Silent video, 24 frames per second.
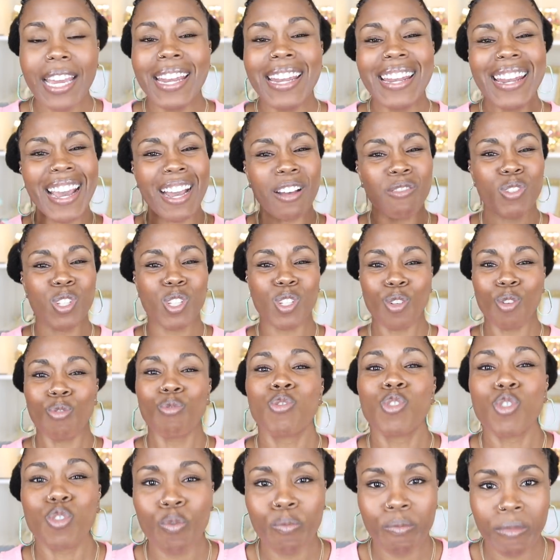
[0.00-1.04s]
and now
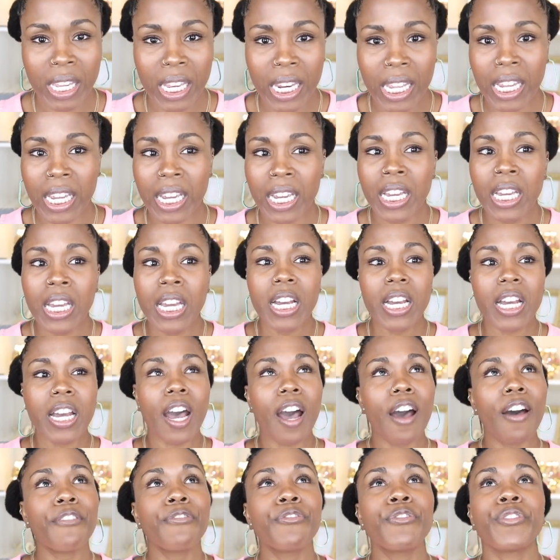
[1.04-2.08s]
social media
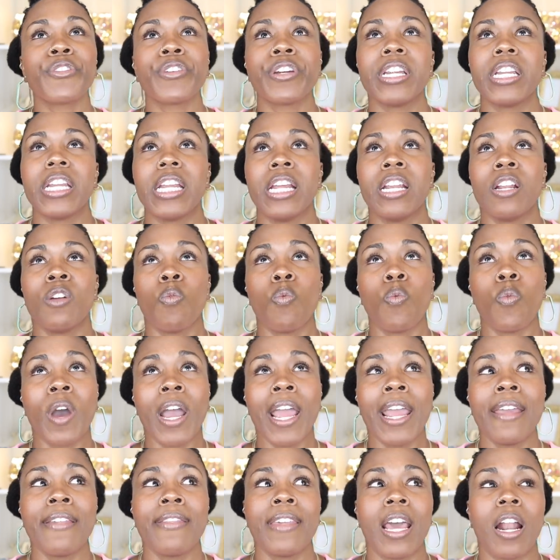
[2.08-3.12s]
cover it in a
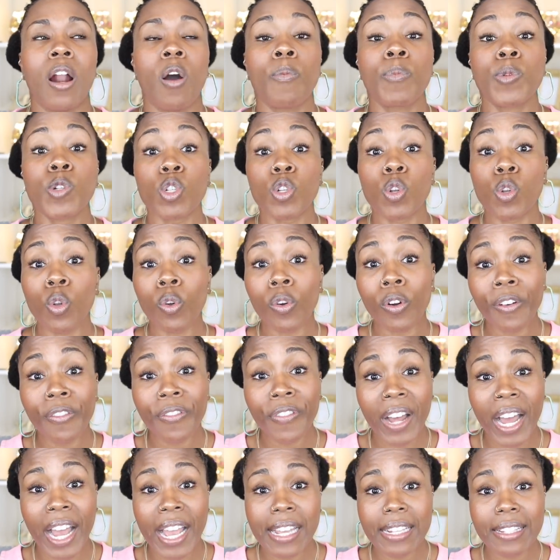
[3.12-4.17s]
way that almost
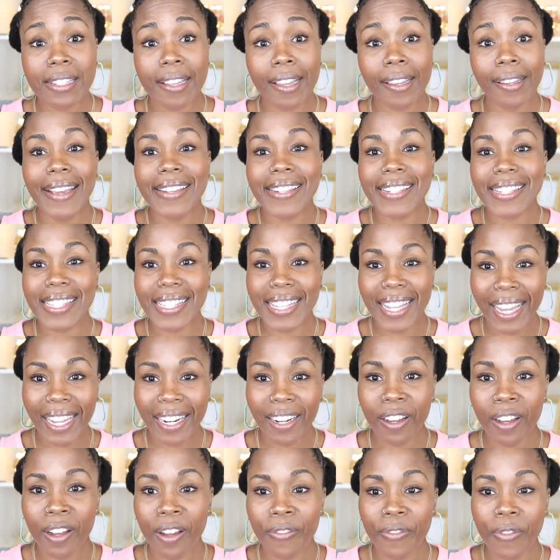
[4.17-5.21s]
glorifies it
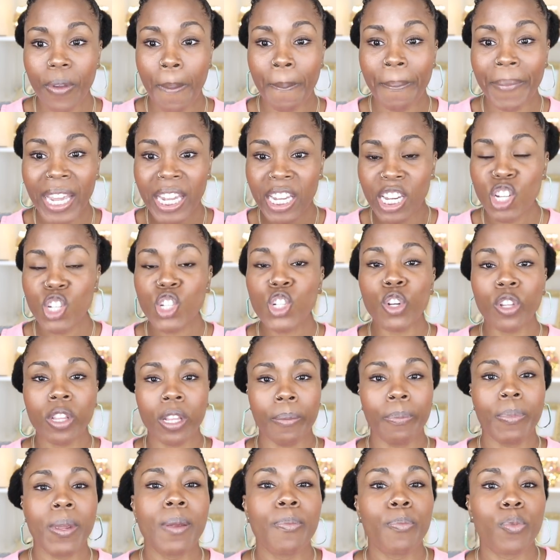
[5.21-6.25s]
instead of making sure
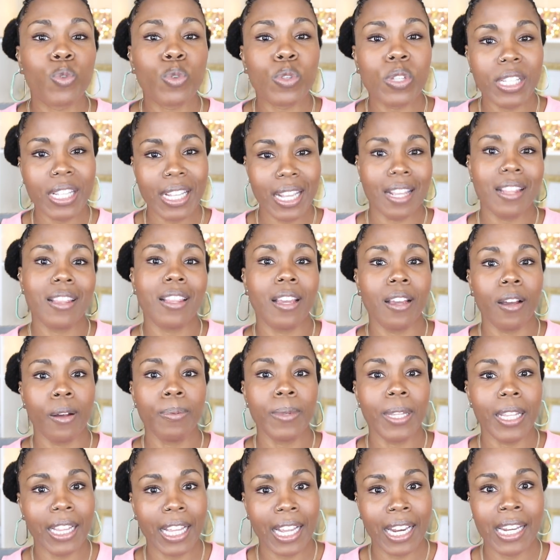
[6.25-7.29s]
that people seek the
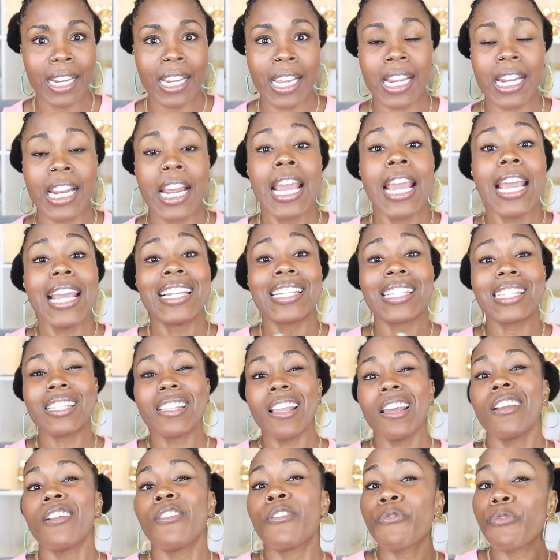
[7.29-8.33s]
help that they need,
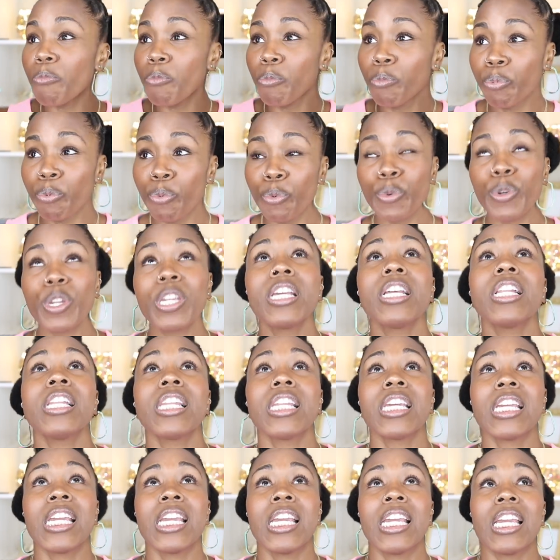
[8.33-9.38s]
instead of
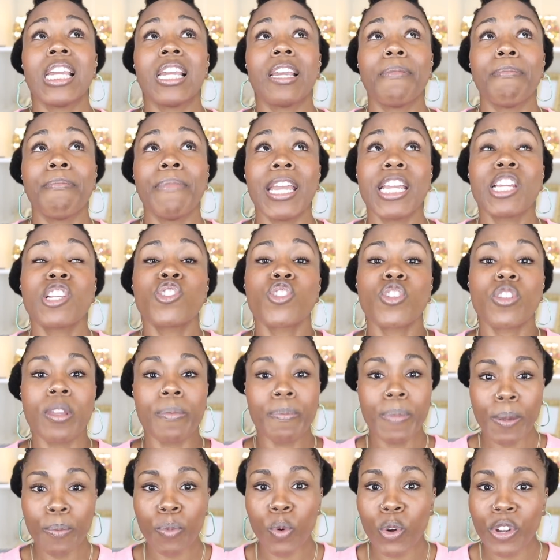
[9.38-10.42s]
really making sure
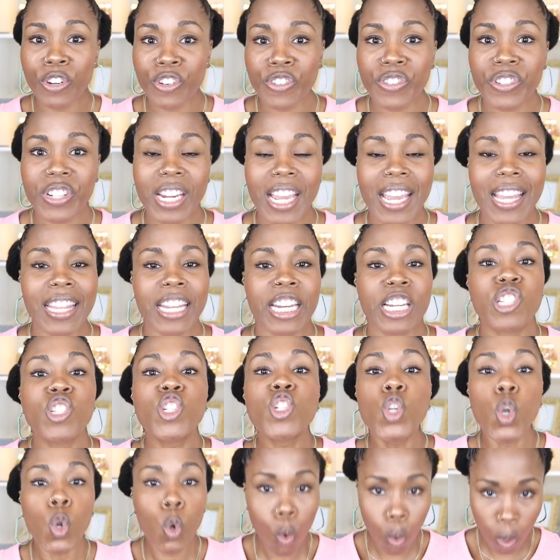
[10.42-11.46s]
that people understand that
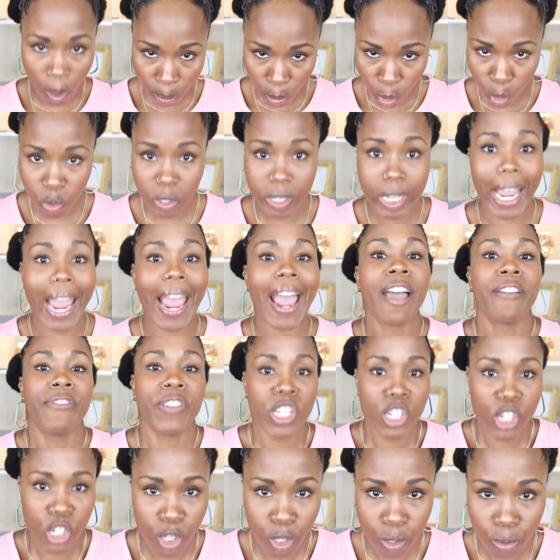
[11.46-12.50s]
it's normal to have
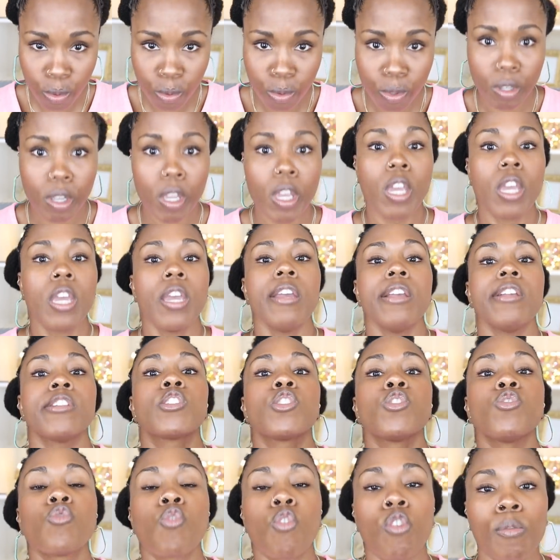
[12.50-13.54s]
issues
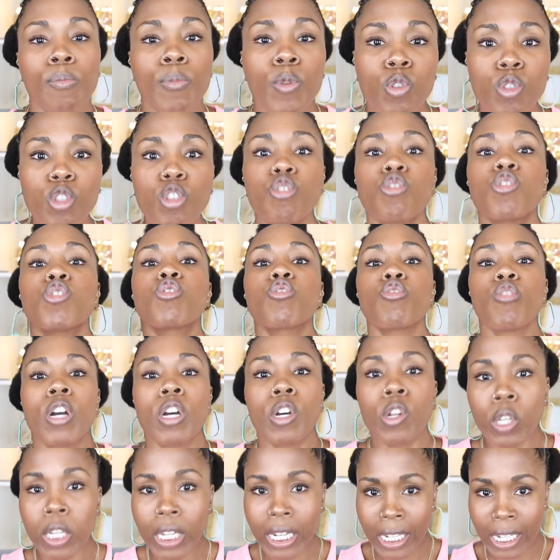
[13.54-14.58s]
it's normal to
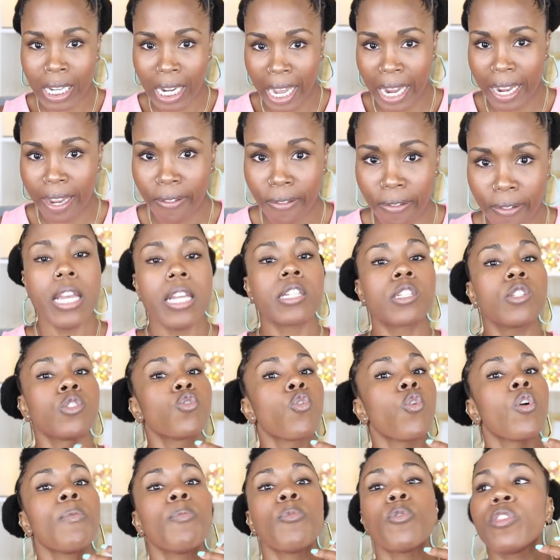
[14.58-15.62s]
struggle in life. It's
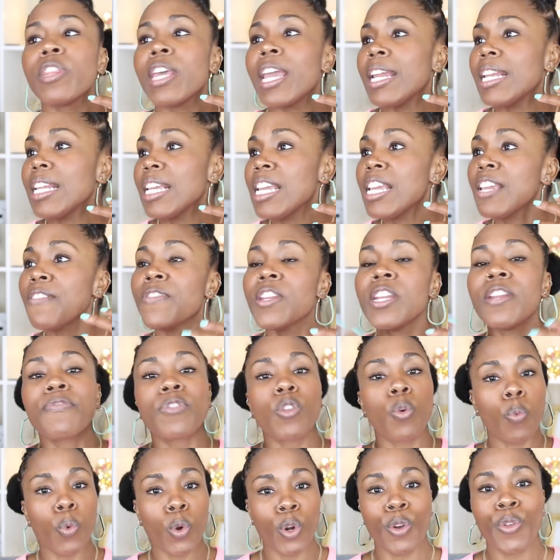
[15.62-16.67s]
normal that even
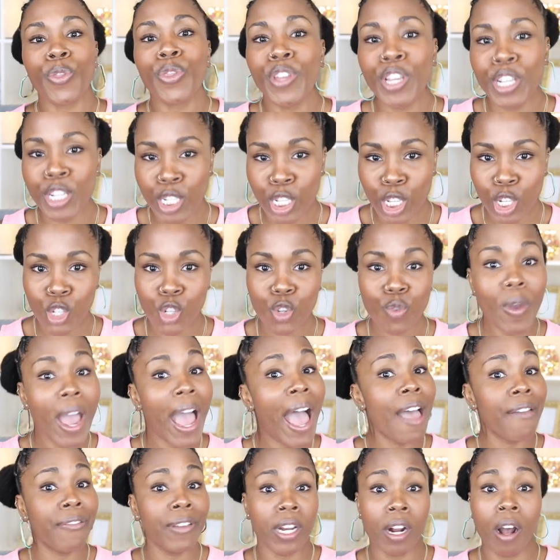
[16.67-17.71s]
if the world thinks that you
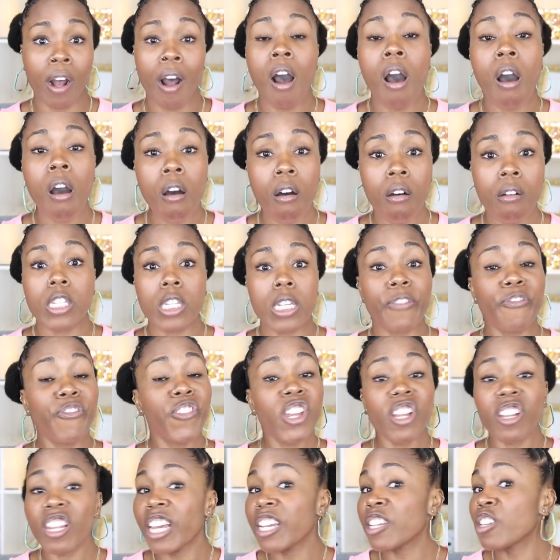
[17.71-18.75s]
have it all, to
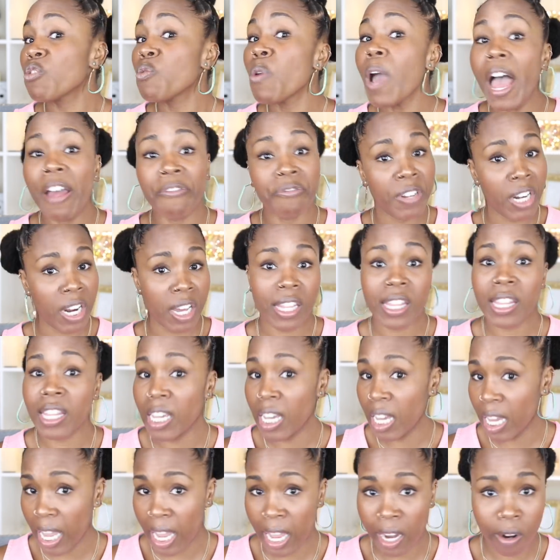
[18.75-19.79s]
feel like you have
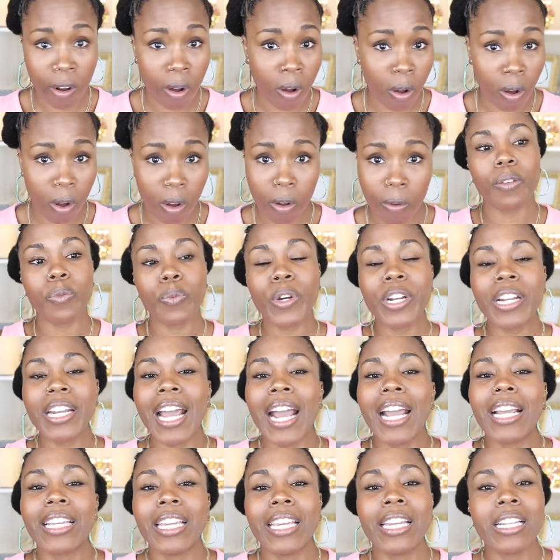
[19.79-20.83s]
nothing at all. We're
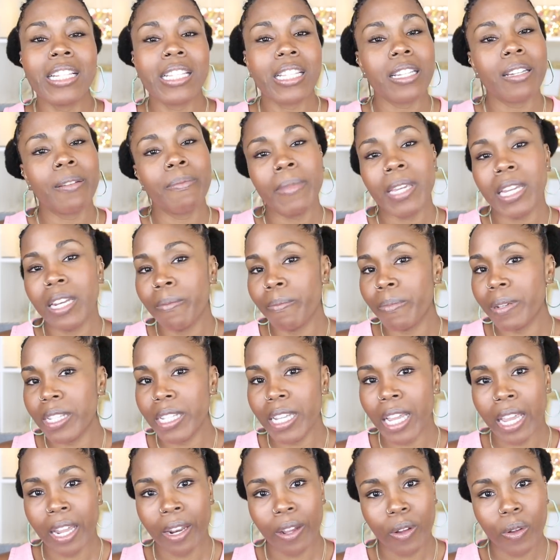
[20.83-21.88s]
not getting to the meat and
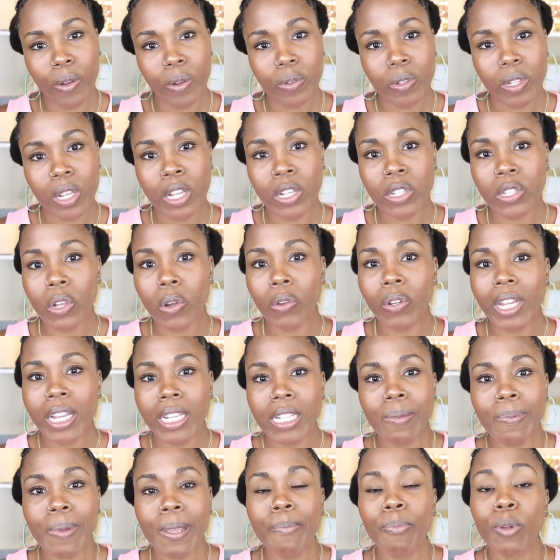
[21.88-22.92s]
potatoes. And so
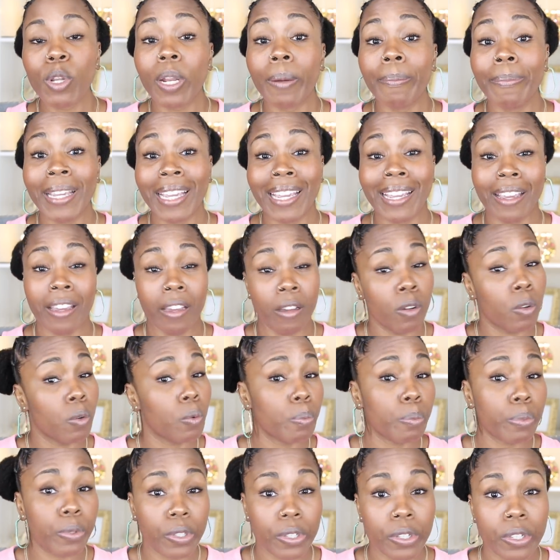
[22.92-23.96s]
less people are being
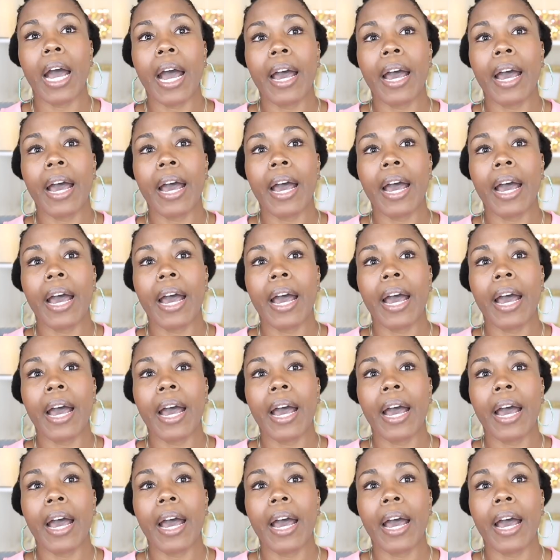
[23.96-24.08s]
helped.